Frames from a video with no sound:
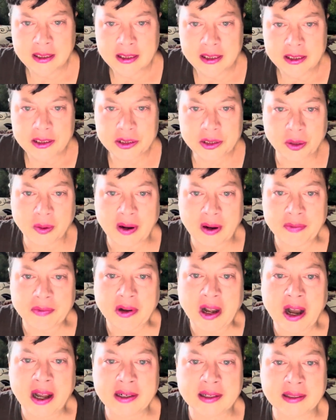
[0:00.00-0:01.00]
So I've
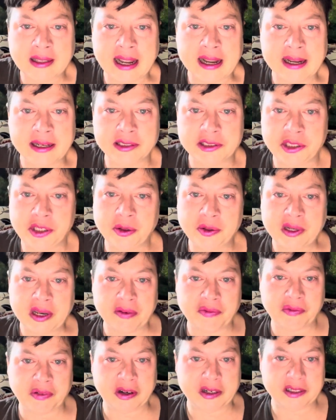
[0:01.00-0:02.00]
gone to like 2
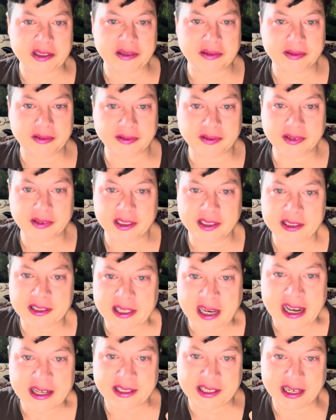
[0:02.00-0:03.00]
different
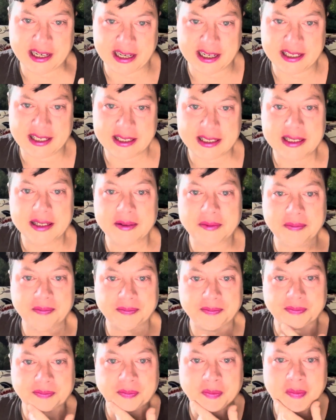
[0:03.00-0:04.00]
dentists
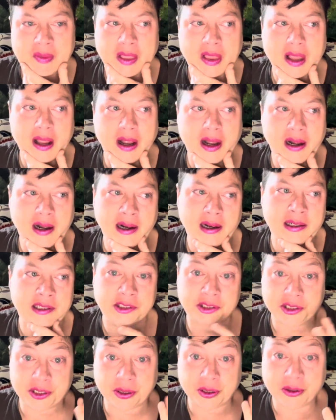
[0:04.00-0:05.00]

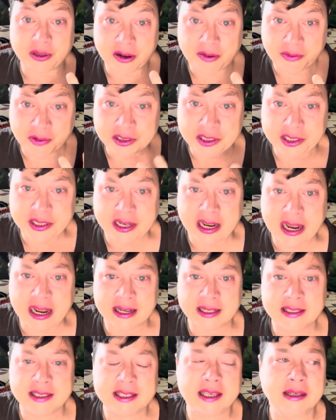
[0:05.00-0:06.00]
in 2 different
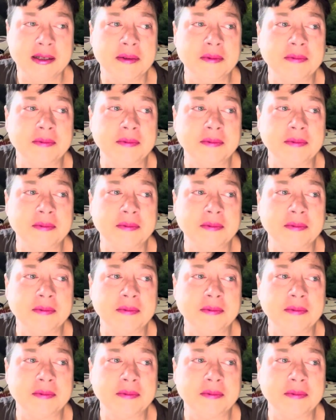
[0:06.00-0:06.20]
states.